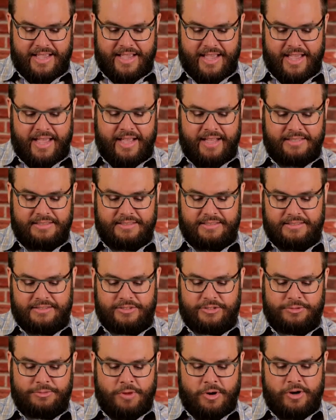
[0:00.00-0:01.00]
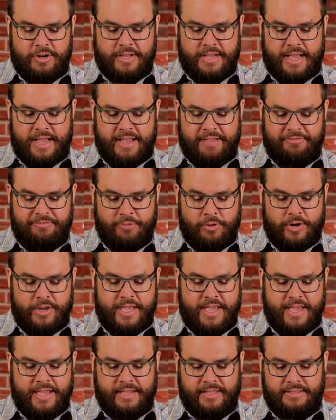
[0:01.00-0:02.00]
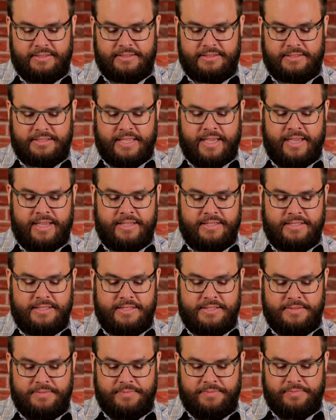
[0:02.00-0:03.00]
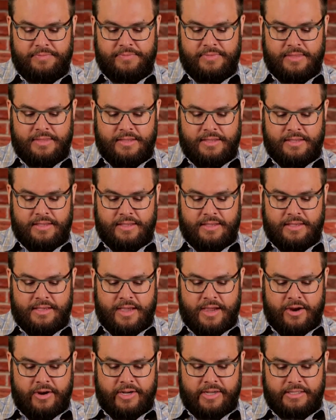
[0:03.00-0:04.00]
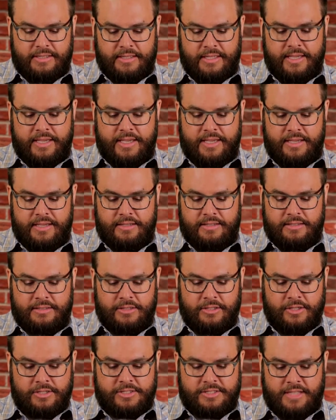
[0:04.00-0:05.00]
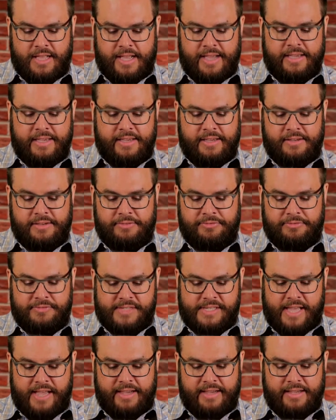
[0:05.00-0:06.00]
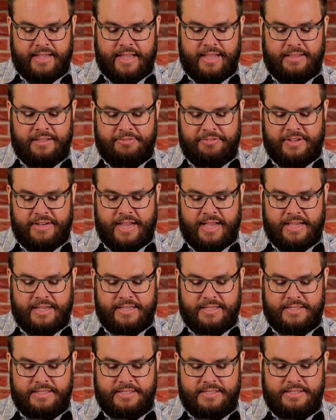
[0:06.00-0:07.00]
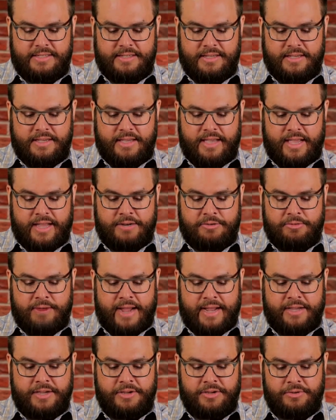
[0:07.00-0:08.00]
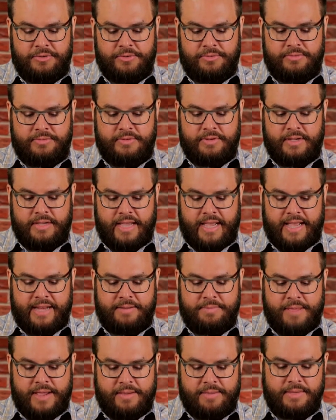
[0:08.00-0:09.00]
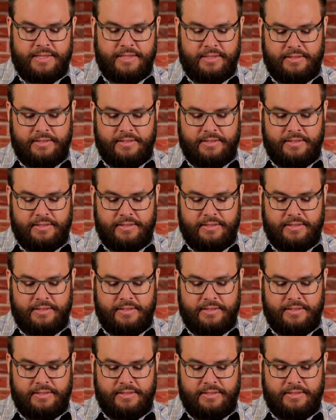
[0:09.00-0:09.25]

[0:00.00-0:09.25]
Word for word: at SmartGuy48 says, Eric Lee looks like if Zach Galifianakis and a raccoon had a baby.